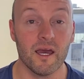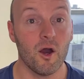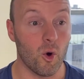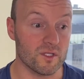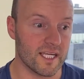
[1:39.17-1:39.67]

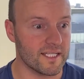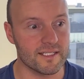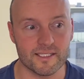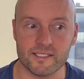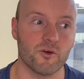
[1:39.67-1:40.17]
or
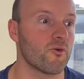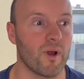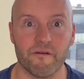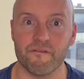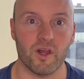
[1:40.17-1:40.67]
sentences that will
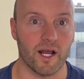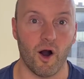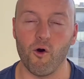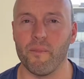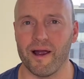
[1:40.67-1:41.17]
run for like a
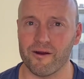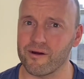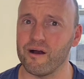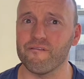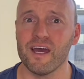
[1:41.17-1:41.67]
whole
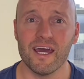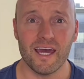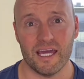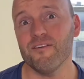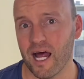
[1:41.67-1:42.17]
paragraph,
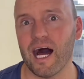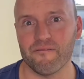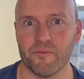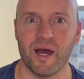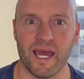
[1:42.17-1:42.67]
even half a
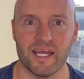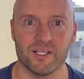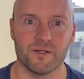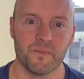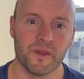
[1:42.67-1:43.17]
page.